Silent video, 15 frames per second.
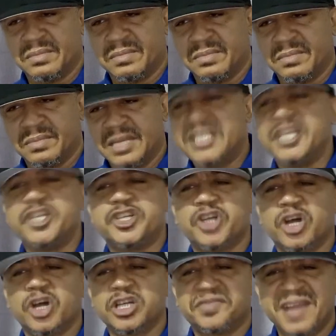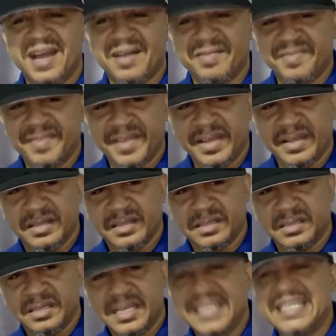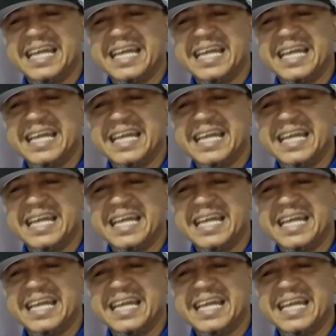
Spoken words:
Is the church free and fair? Is